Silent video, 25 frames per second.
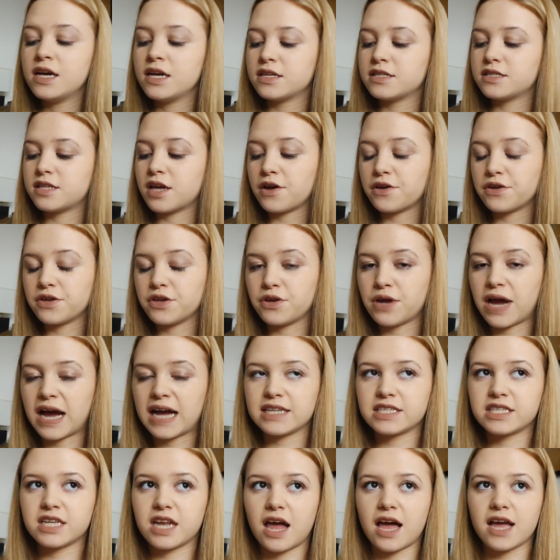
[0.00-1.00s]
so you
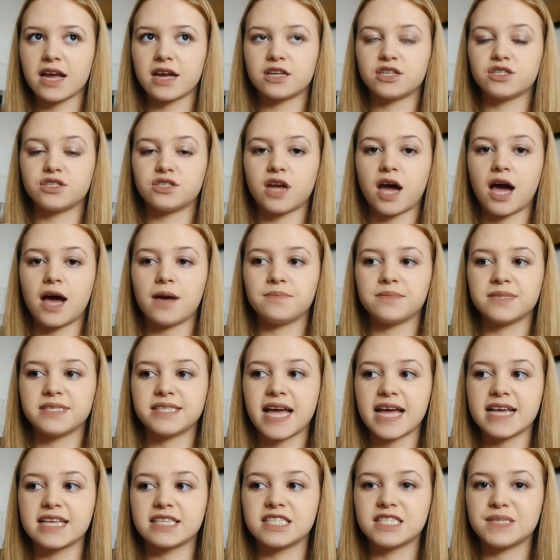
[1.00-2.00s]
had to like
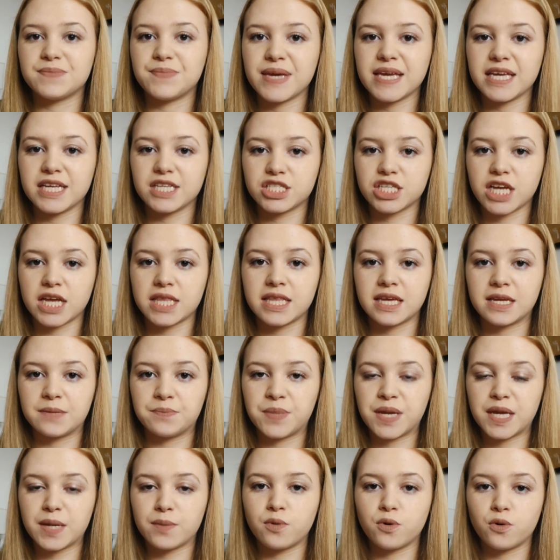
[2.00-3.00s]
say a speech and then
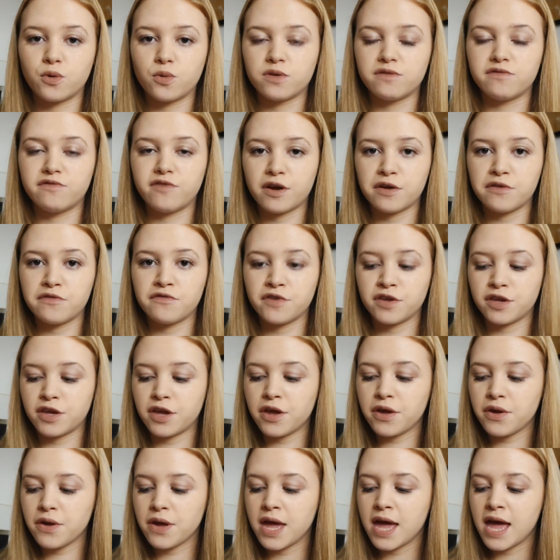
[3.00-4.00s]
people would vote for
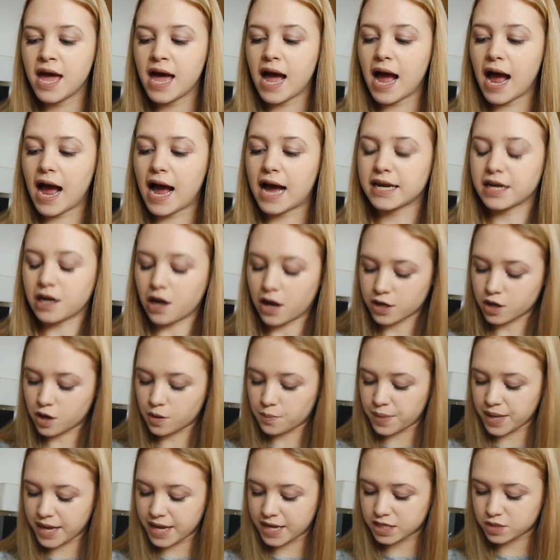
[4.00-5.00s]
you, and I
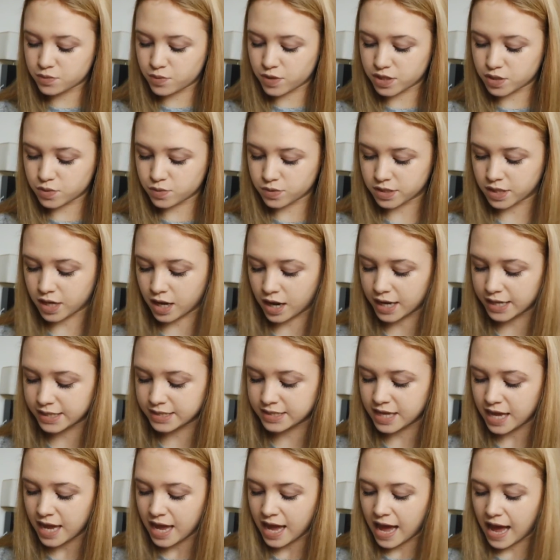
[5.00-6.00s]
got picked, which was
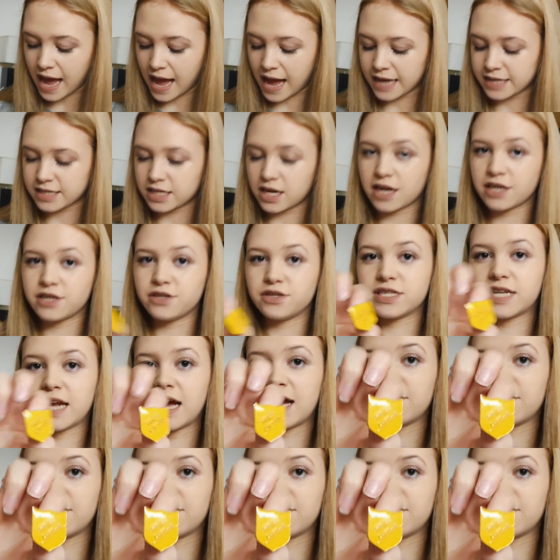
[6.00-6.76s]
nice. And I used to